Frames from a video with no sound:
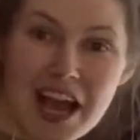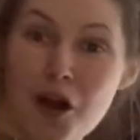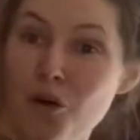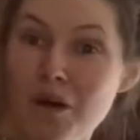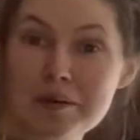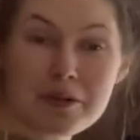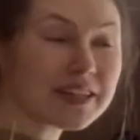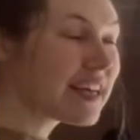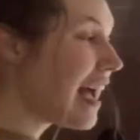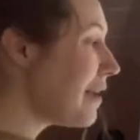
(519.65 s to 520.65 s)
One more
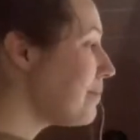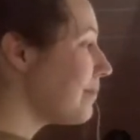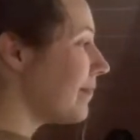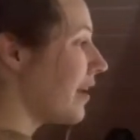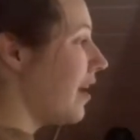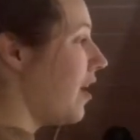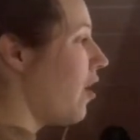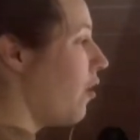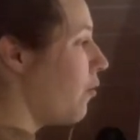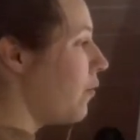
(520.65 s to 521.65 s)
time.
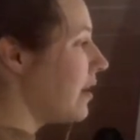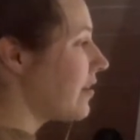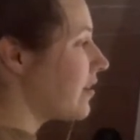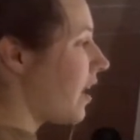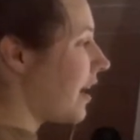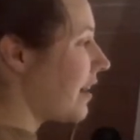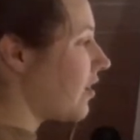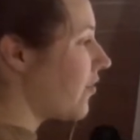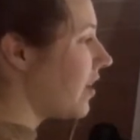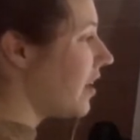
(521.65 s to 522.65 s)
We start at
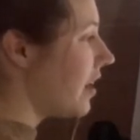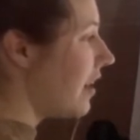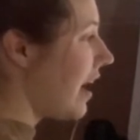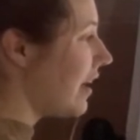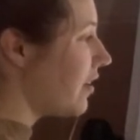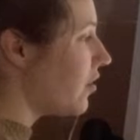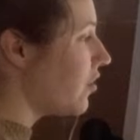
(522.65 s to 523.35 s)
the vanilla line,